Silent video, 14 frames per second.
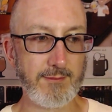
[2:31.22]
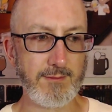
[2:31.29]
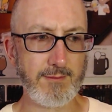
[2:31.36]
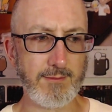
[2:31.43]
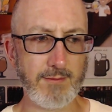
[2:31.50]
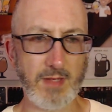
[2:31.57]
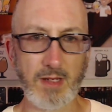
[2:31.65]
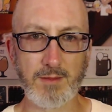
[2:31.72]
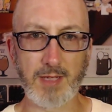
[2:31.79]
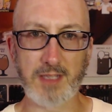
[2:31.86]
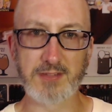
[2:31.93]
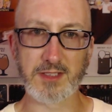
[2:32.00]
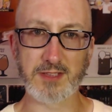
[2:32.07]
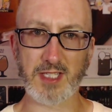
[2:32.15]
Um, it
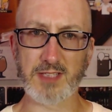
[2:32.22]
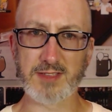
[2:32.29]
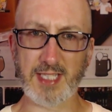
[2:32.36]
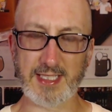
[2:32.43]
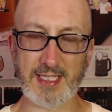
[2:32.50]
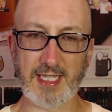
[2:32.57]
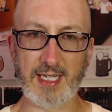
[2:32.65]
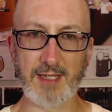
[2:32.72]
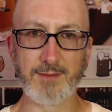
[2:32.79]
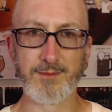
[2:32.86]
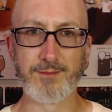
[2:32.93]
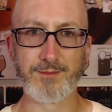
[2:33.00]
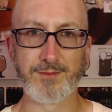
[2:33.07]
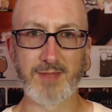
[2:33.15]
just has like that.
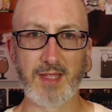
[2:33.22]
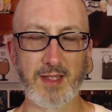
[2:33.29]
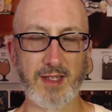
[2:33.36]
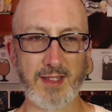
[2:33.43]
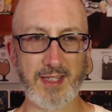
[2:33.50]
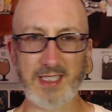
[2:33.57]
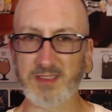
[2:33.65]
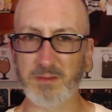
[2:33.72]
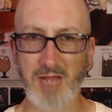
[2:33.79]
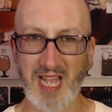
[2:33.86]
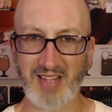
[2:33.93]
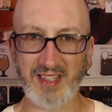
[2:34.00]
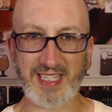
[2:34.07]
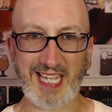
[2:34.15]
I think it's
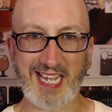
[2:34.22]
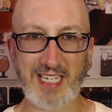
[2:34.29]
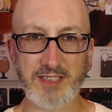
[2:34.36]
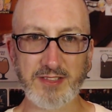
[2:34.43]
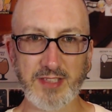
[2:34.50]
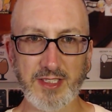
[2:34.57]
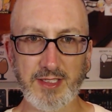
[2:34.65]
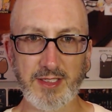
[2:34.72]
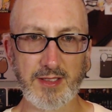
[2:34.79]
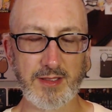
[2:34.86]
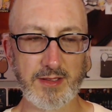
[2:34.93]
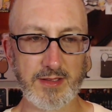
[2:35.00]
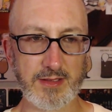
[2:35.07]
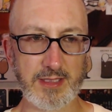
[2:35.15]
malic acid.
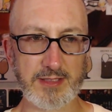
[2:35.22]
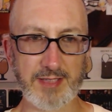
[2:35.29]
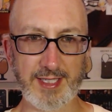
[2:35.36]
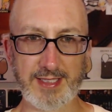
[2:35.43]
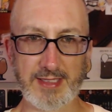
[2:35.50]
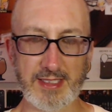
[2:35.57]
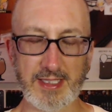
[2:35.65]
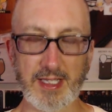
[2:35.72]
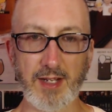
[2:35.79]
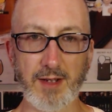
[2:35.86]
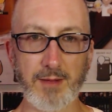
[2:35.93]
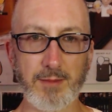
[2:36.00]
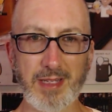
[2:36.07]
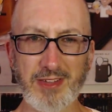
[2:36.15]
That's like the
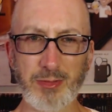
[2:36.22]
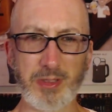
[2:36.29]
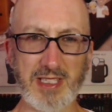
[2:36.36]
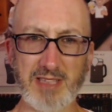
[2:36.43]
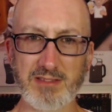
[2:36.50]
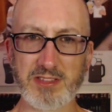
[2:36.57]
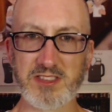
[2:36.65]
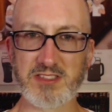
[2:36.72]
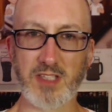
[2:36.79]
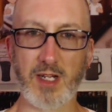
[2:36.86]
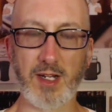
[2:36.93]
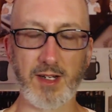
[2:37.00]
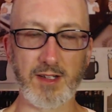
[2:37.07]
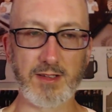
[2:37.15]
uh, that's what gives
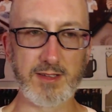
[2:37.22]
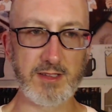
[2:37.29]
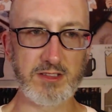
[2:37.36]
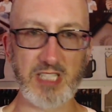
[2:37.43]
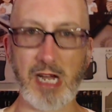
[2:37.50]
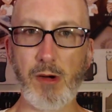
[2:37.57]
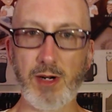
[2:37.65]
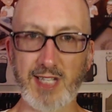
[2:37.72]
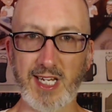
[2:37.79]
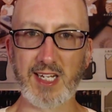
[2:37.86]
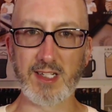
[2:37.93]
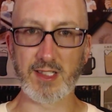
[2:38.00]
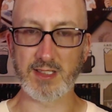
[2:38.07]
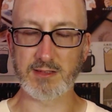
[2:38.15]
uh, sour
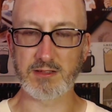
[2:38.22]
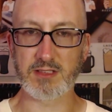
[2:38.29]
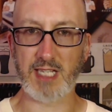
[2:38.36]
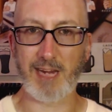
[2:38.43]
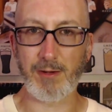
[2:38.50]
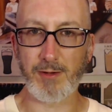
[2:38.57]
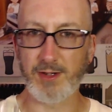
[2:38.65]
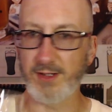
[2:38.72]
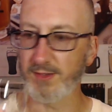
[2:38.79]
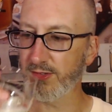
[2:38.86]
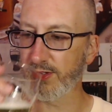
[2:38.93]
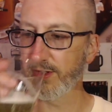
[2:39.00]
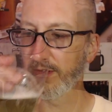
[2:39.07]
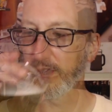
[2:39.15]
candy its
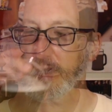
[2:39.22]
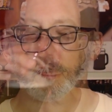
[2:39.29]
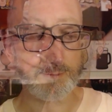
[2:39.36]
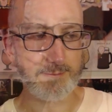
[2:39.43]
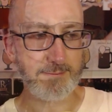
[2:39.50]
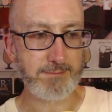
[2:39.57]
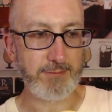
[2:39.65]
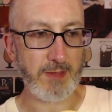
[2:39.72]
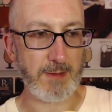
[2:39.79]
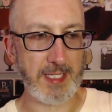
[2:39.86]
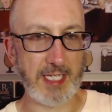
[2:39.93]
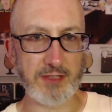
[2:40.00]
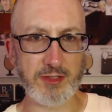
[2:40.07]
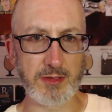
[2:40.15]
sourness.
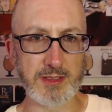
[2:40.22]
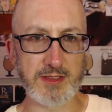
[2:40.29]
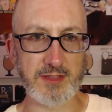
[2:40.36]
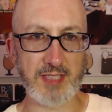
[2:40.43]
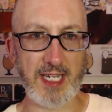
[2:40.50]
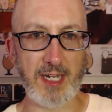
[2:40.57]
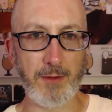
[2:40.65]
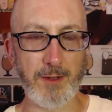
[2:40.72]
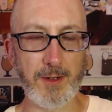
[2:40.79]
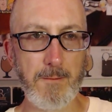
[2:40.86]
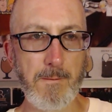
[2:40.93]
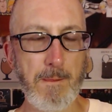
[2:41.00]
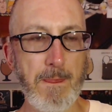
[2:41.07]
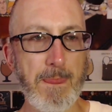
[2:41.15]
Yeah, so it's sour,
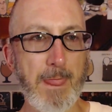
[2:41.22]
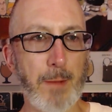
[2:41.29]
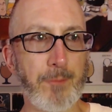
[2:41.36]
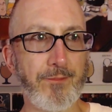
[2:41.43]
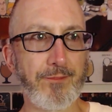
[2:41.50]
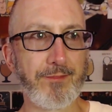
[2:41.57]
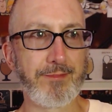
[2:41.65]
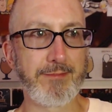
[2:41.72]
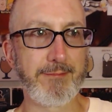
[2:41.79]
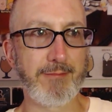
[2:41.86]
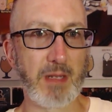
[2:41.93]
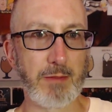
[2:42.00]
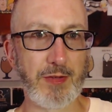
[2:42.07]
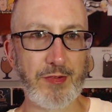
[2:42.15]

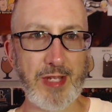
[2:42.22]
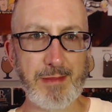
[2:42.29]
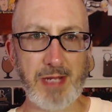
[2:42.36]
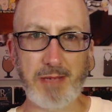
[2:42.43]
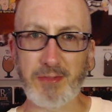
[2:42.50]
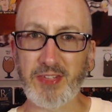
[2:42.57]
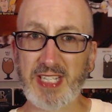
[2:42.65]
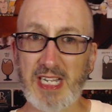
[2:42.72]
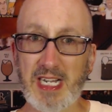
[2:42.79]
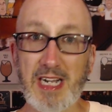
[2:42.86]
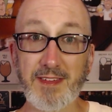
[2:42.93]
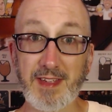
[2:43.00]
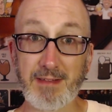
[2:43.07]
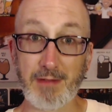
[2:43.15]
but at the same time, it's like
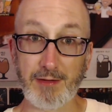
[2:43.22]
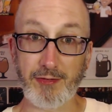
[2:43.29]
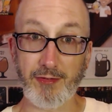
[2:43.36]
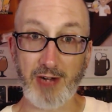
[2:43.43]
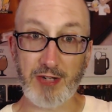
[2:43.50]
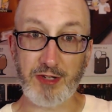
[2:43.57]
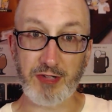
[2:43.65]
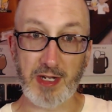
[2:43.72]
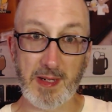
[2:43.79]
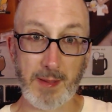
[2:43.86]
oddly refreshing.